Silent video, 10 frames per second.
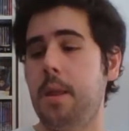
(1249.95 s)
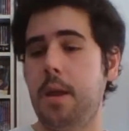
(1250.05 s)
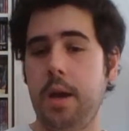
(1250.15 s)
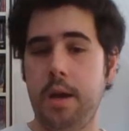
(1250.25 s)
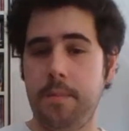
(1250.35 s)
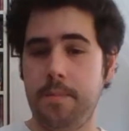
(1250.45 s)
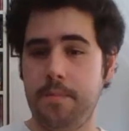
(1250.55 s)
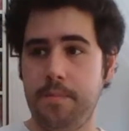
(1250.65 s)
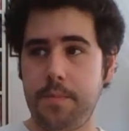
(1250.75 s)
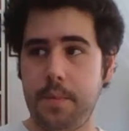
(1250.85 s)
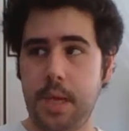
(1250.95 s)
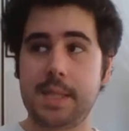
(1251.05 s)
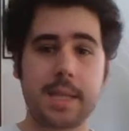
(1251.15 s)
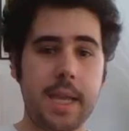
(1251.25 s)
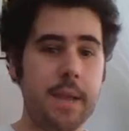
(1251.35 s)
Um,
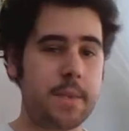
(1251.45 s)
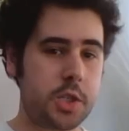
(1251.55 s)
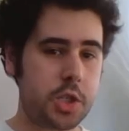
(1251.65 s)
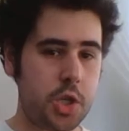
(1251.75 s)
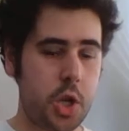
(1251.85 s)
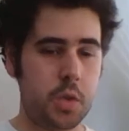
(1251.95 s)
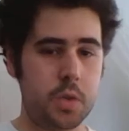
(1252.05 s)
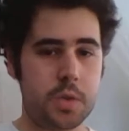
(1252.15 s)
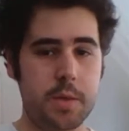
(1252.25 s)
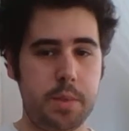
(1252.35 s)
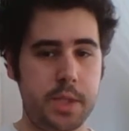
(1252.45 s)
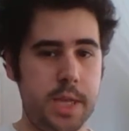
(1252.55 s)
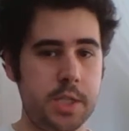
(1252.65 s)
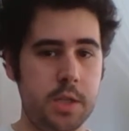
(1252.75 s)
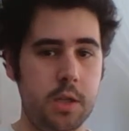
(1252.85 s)
it's a game that shows the
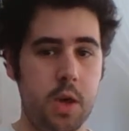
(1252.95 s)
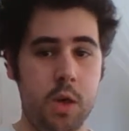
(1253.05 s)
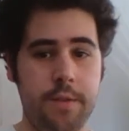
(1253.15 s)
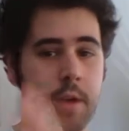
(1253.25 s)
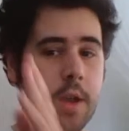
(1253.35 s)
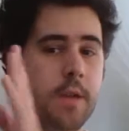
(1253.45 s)
potential of